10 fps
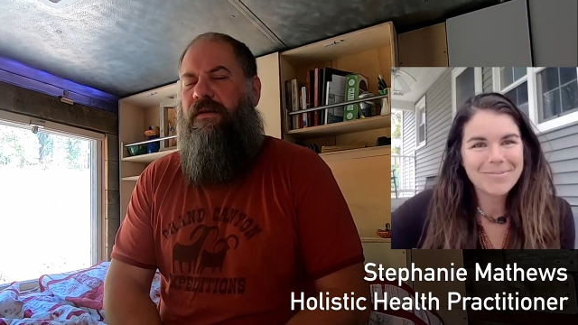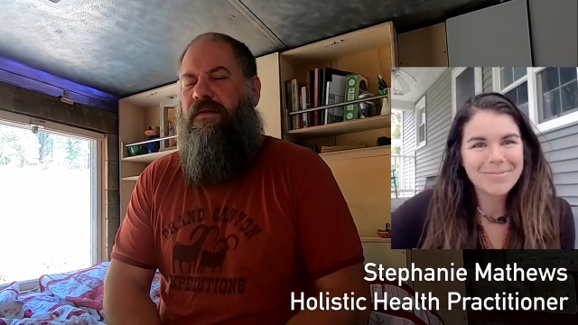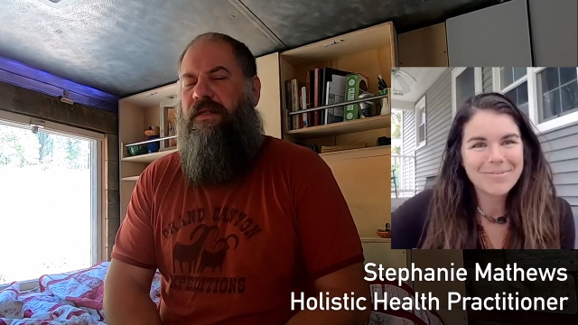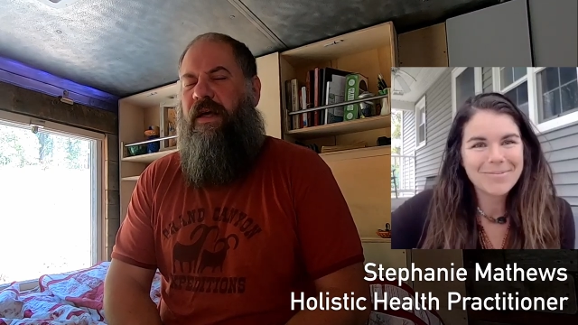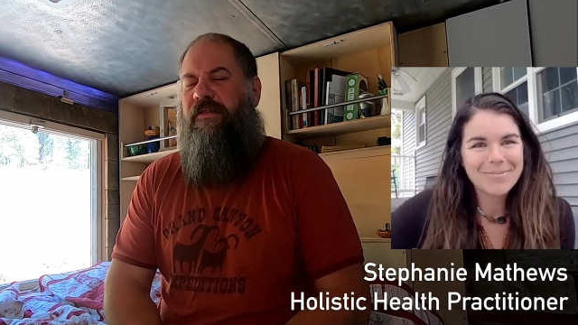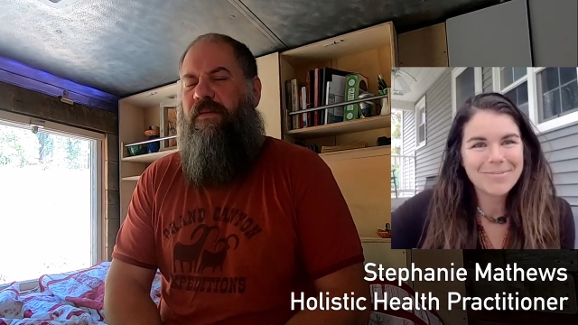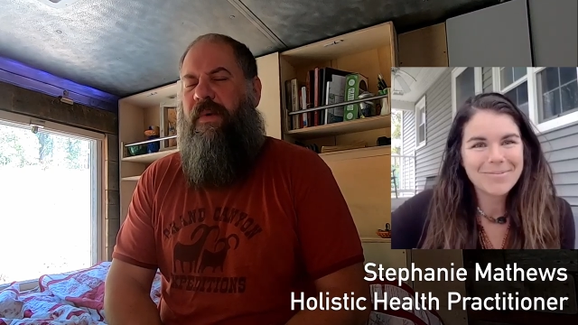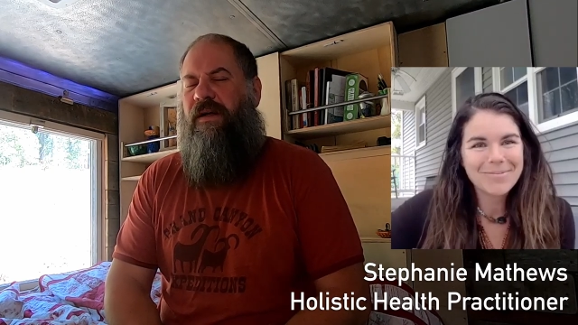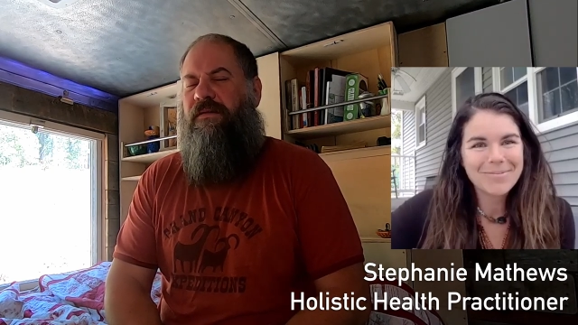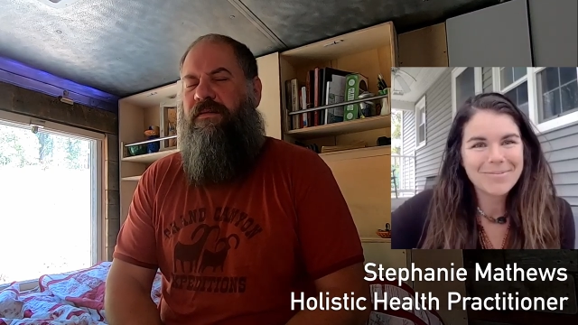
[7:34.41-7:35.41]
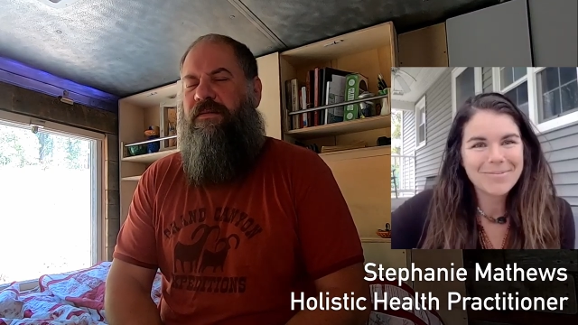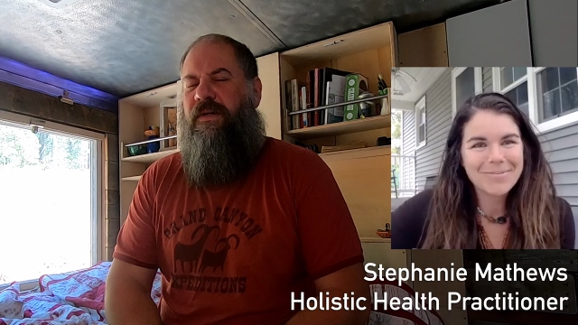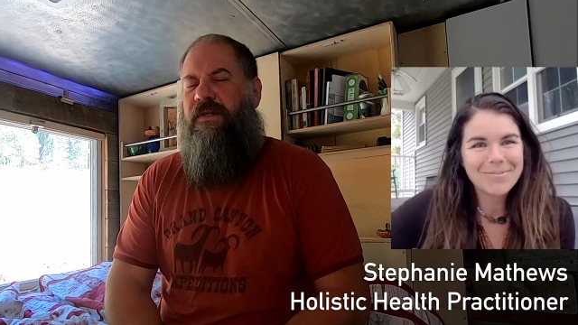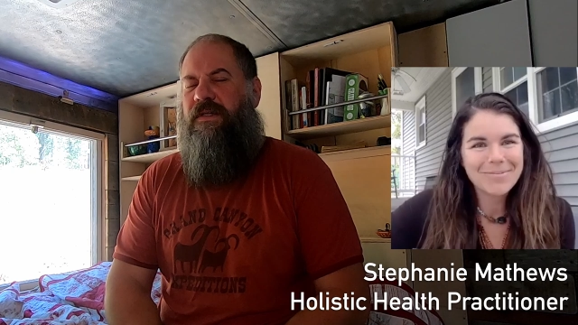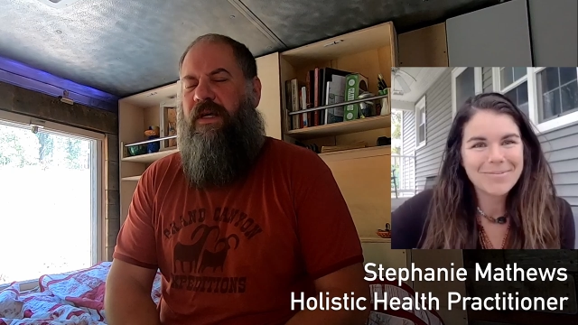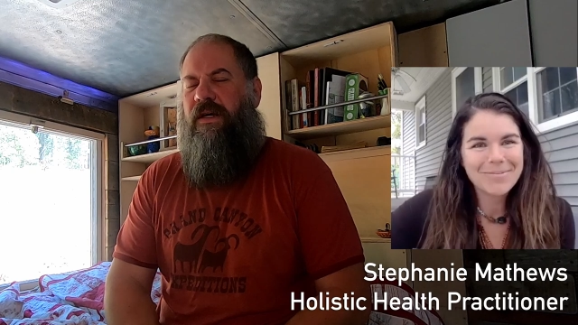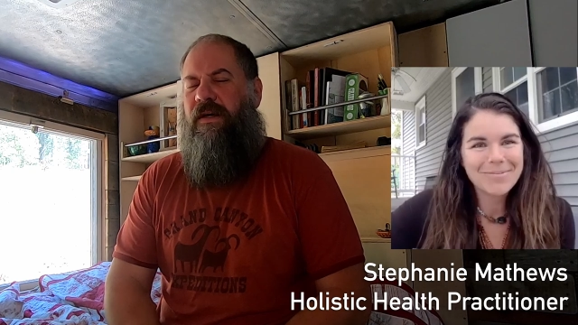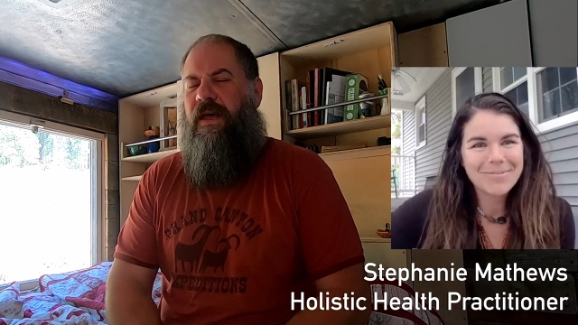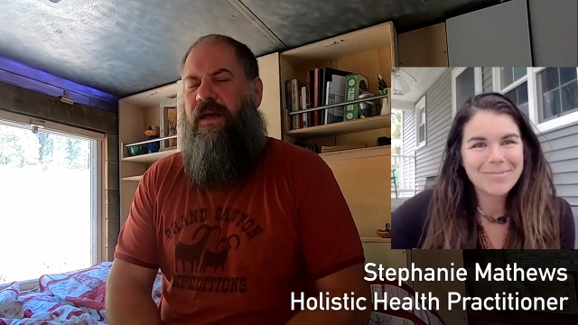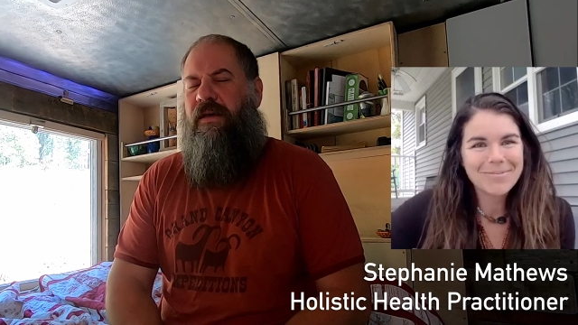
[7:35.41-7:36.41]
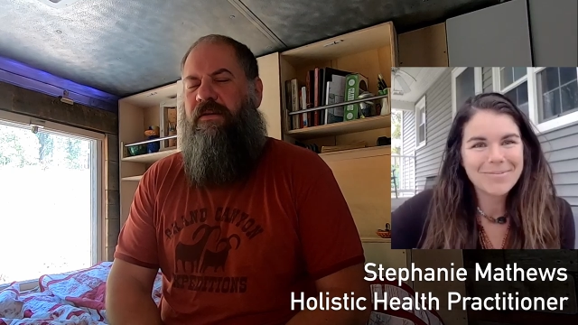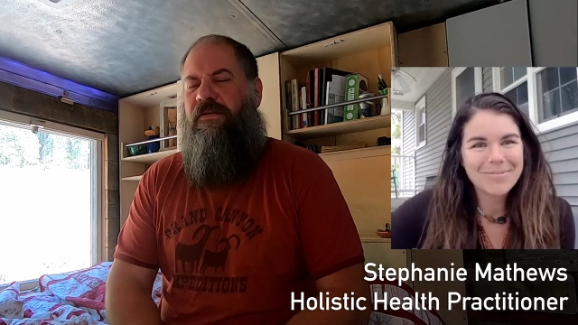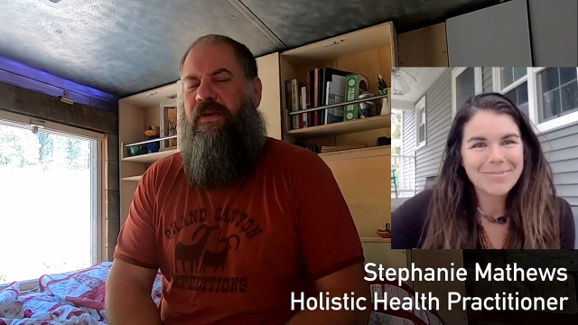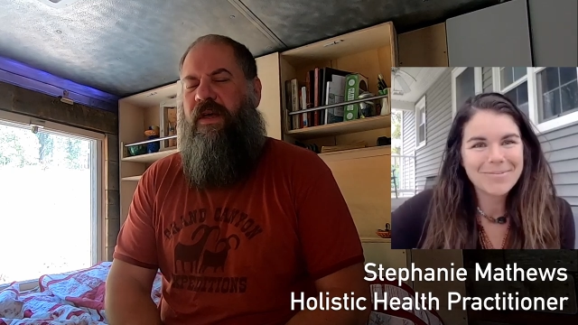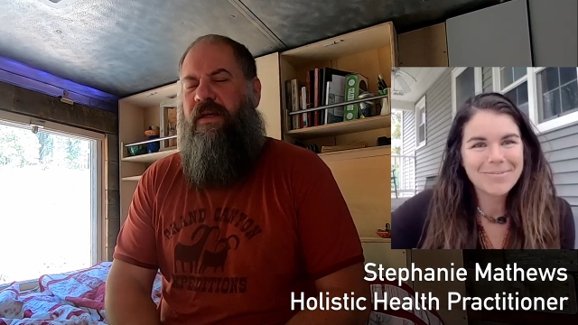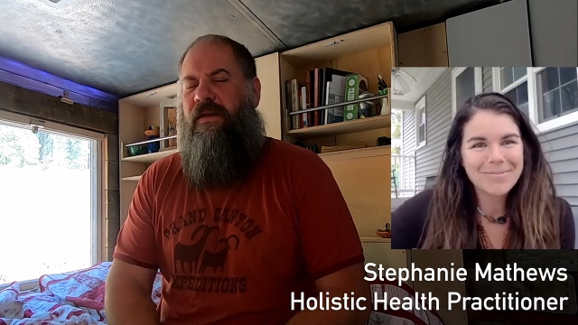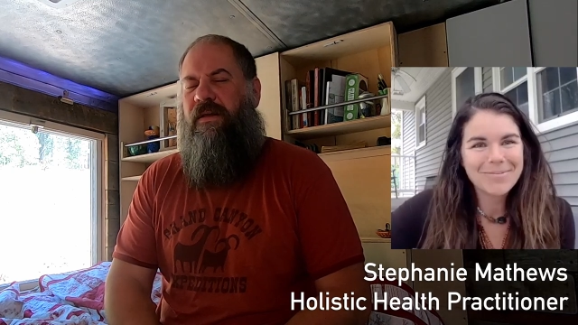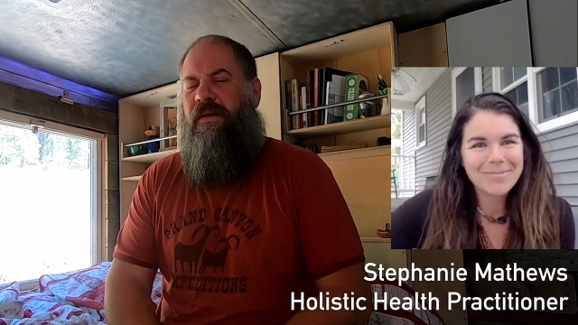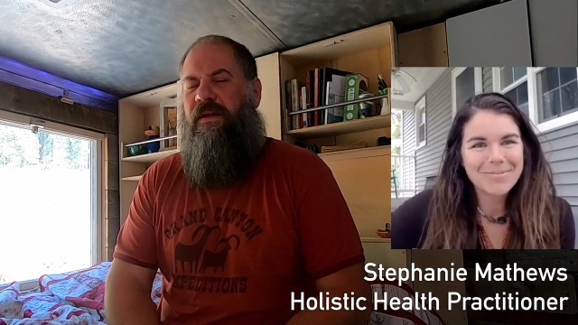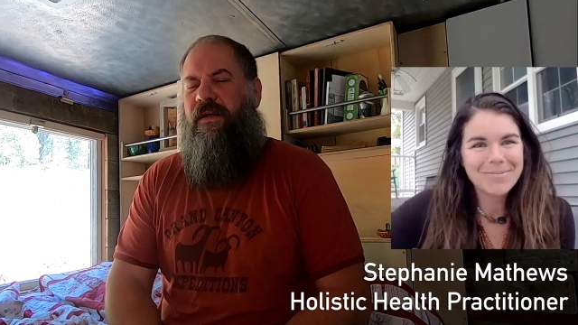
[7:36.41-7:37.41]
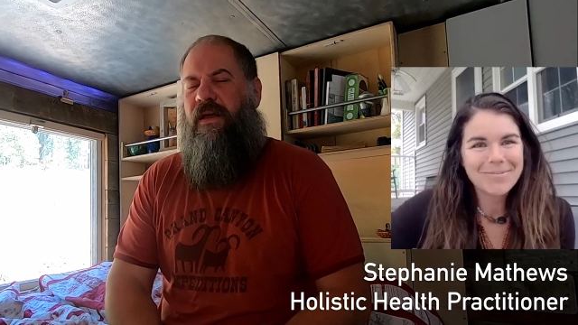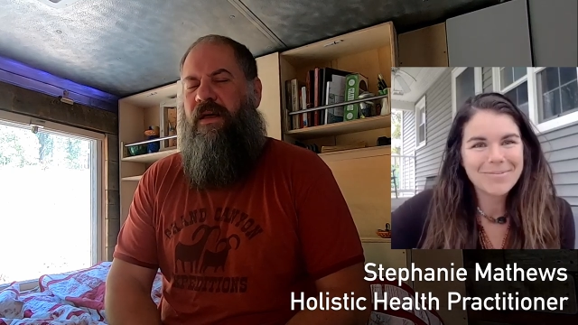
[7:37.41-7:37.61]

Speaker 1: side of a mountain where there's like a cave and